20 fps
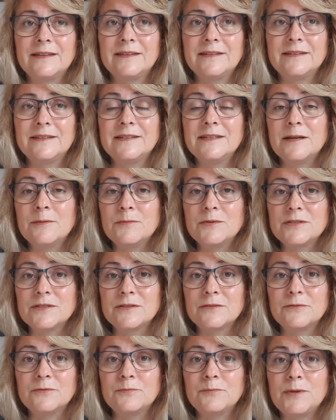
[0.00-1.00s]
The numbers
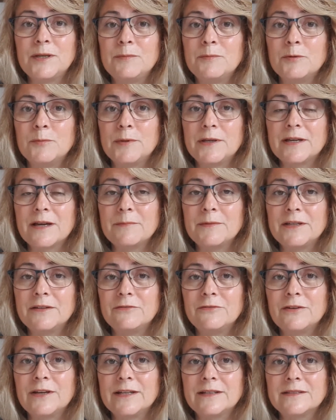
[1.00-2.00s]
of people becoming
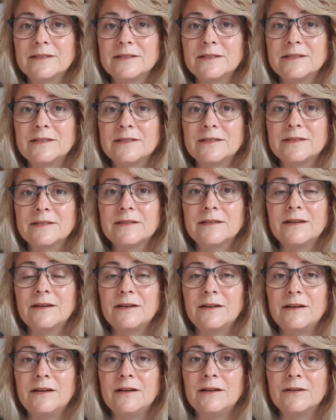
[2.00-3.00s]
infected
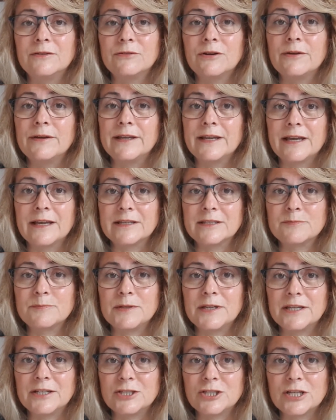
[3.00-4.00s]
are growing
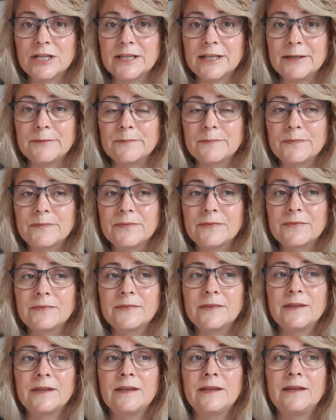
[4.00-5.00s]
exponentially.
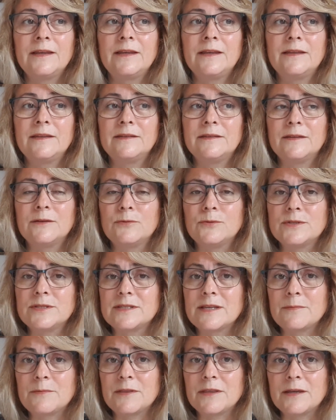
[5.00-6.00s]
There was
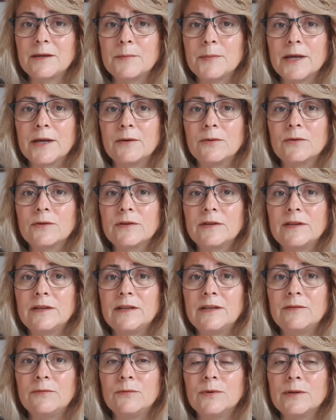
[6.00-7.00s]
something about
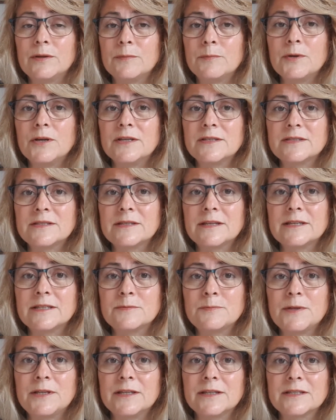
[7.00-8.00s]
when a person has
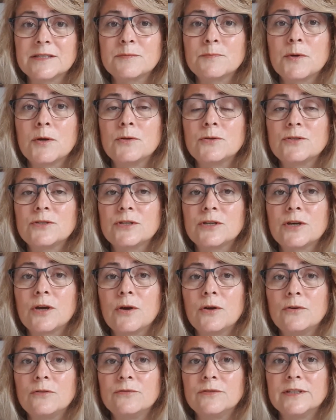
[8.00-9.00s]
been exposed to
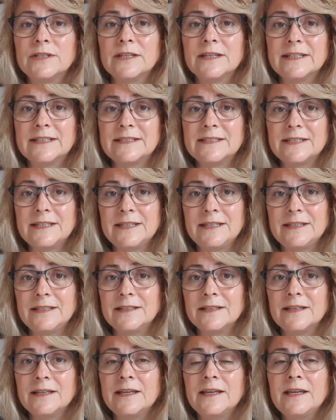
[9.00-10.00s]
COVID-19,
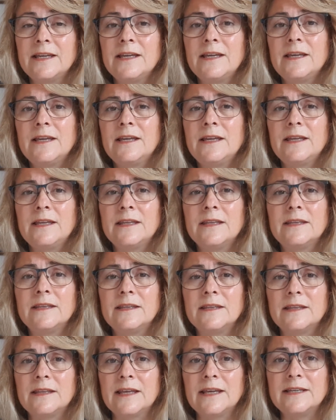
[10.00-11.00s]

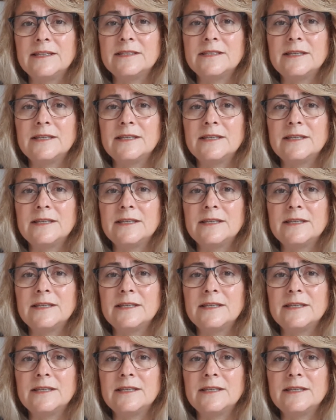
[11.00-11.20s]
they